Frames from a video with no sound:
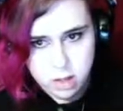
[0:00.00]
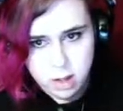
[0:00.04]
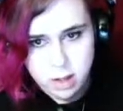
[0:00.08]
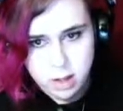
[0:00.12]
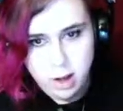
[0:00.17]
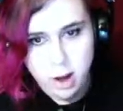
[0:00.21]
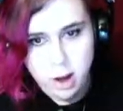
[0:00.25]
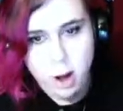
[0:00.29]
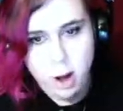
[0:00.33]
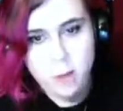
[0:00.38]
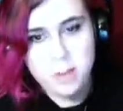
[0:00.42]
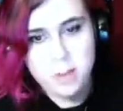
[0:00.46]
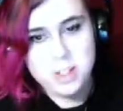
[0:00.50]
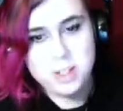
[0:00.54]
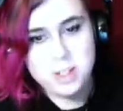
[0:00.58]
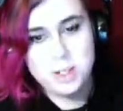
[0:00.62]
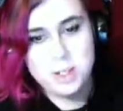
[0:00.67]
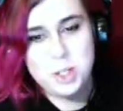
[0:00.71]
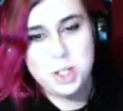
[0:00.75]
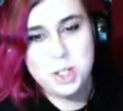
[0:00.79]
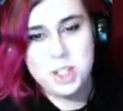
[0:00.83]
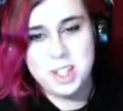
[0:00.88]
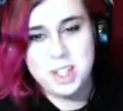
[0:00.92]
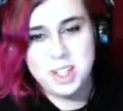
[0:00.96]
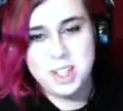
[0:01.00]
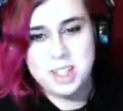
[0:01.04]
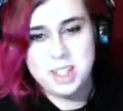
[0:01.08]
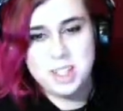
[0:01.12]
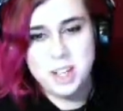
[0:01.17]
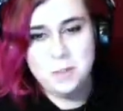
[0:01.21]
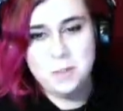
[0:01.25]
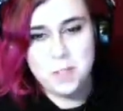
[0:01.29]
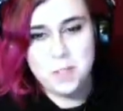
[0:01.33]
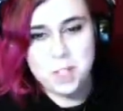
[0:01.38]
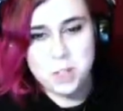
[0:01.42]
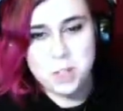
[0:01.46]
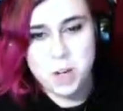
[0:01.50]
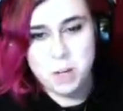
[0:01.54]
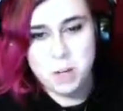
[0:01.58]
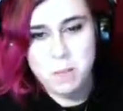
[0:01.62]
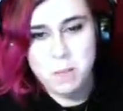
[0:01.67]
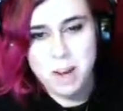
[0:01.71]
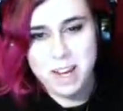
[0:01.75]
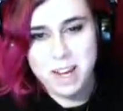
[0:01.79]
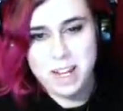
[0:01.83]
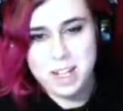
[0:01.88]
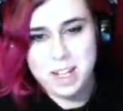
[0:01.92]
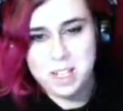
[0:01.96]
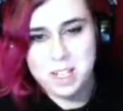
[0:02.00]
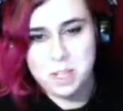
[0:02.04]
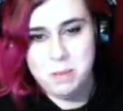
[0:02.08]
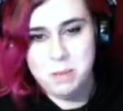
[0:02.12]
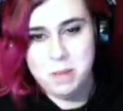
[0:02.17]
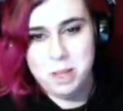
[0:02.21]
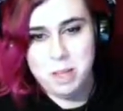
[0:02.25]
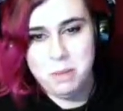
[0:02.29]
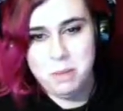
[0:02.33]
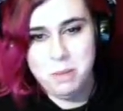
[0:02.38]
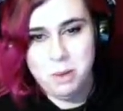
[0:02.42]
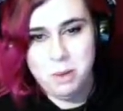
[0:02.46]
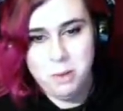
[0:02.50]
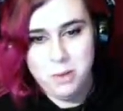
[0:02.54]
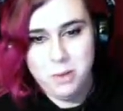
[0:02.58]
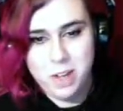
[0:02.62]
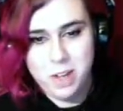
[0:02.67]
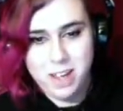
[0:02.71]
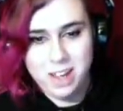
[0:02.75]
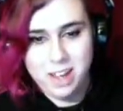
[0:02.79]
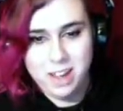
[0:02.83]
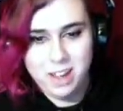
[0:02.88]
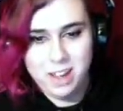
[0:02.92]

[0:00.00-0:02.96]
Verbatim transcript: Oh, this looks just like the self-destruct mechanism in the movie.